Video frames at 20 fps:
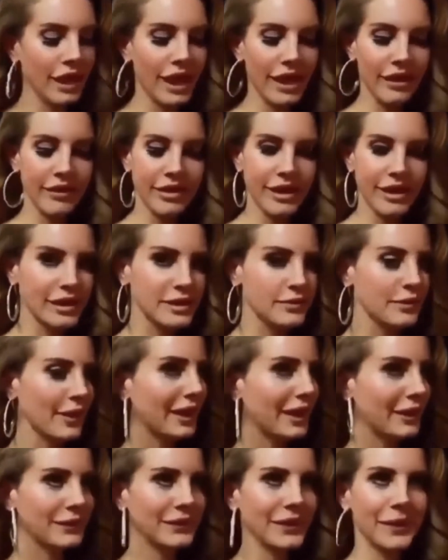know a lot of things,
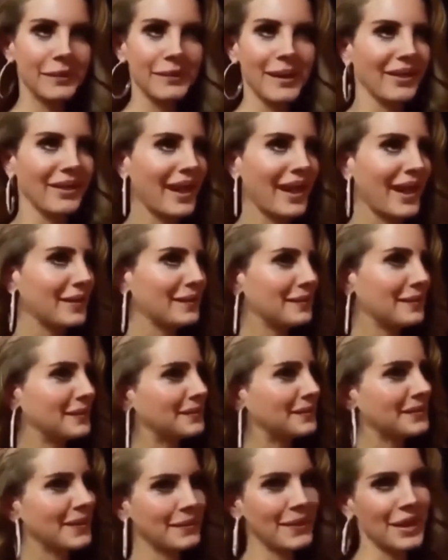but I don't know about that.
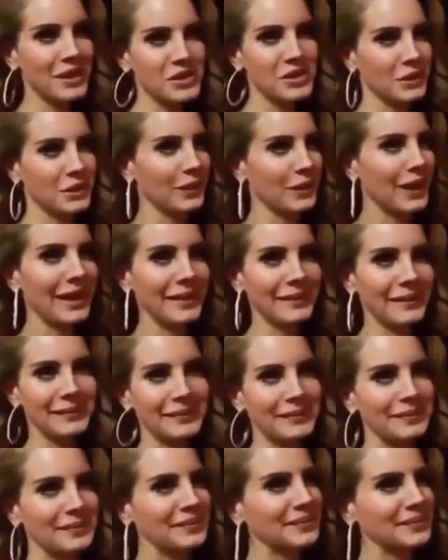I'm not sure why.